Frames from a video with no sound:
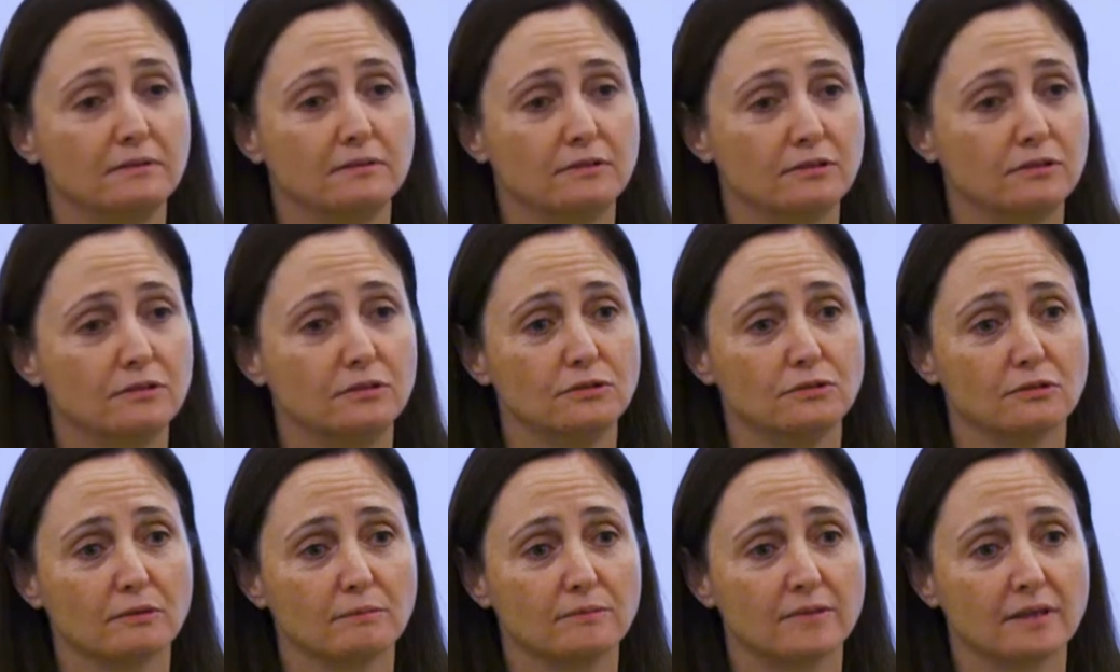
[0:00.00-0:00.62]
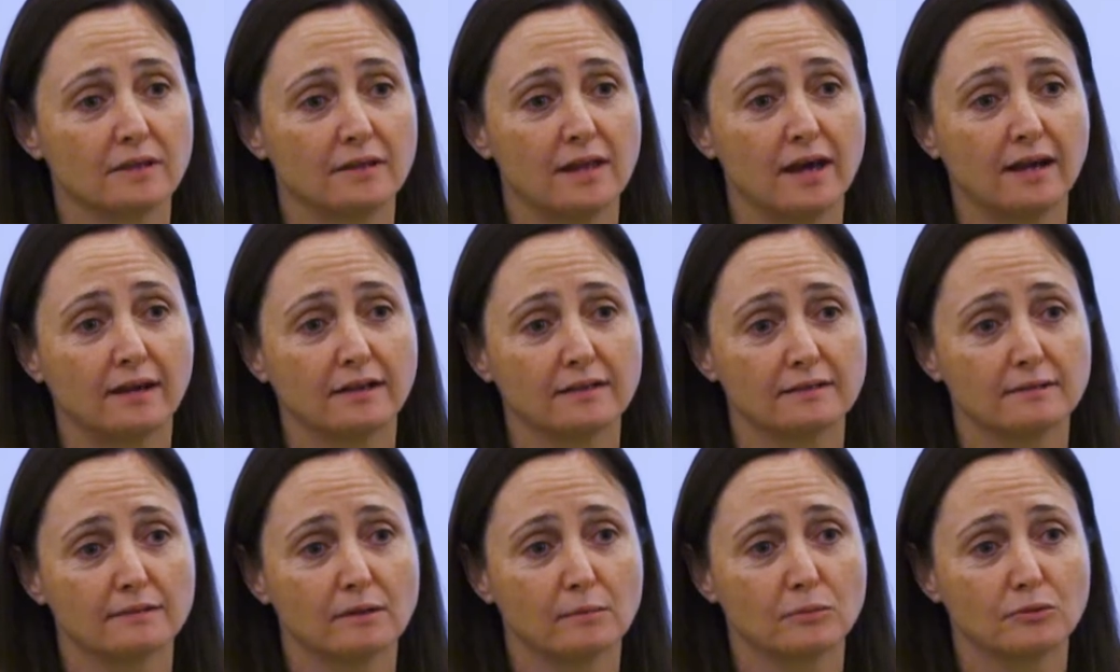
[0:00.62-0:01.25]
to do something that
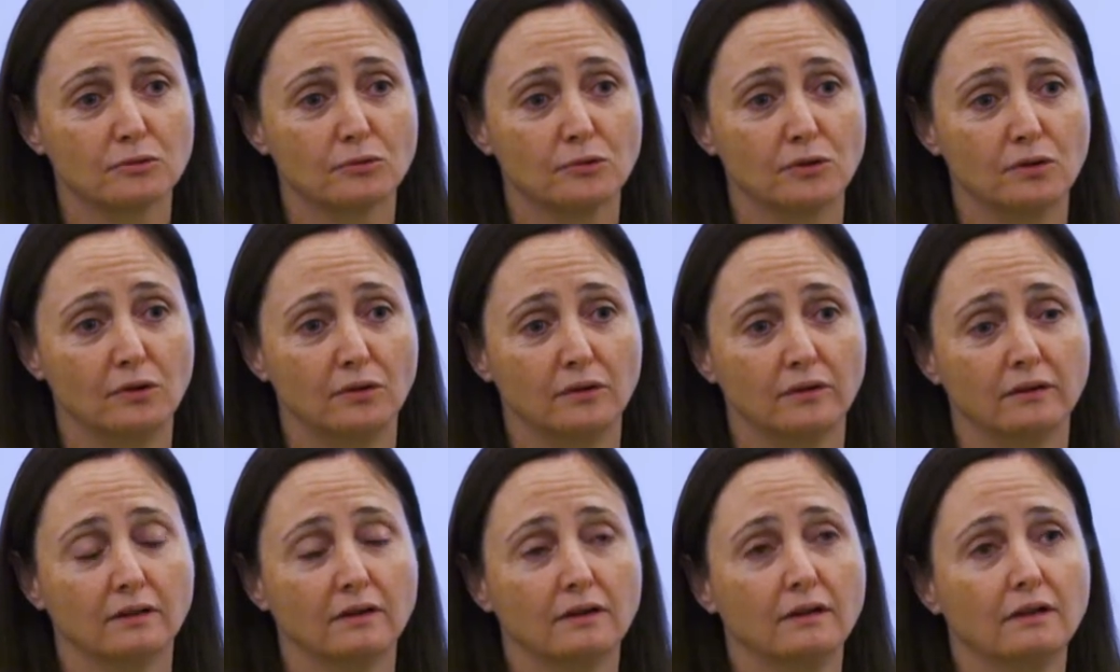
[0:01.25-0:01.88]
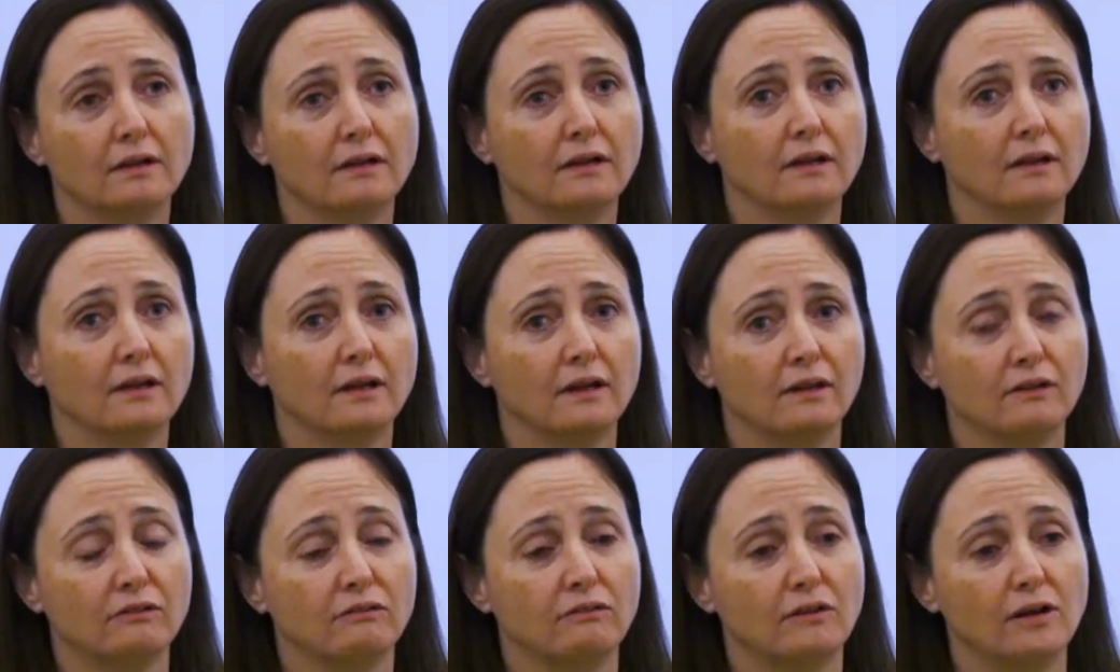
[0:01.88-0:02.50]
conceptual
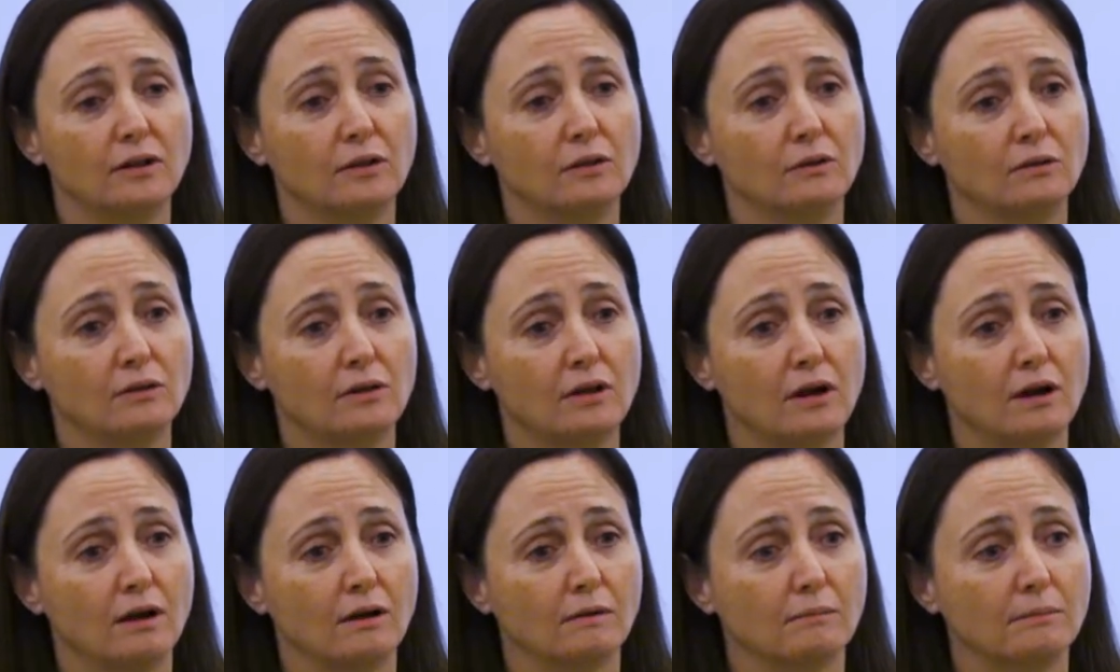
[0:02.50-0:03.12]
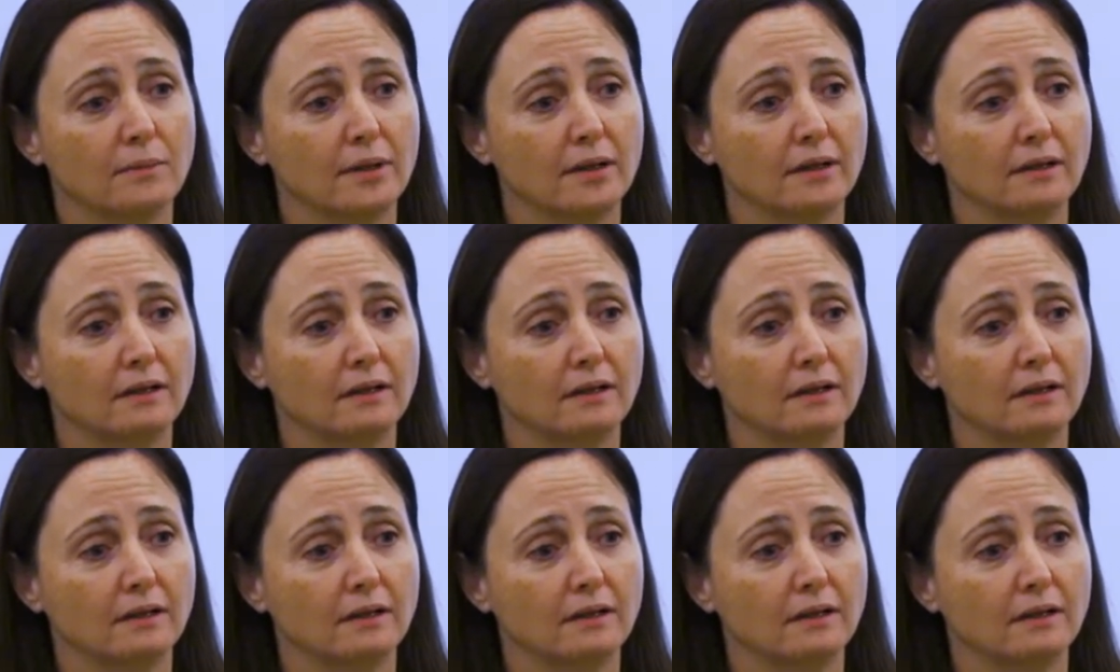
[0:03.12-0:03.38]
and to follow along.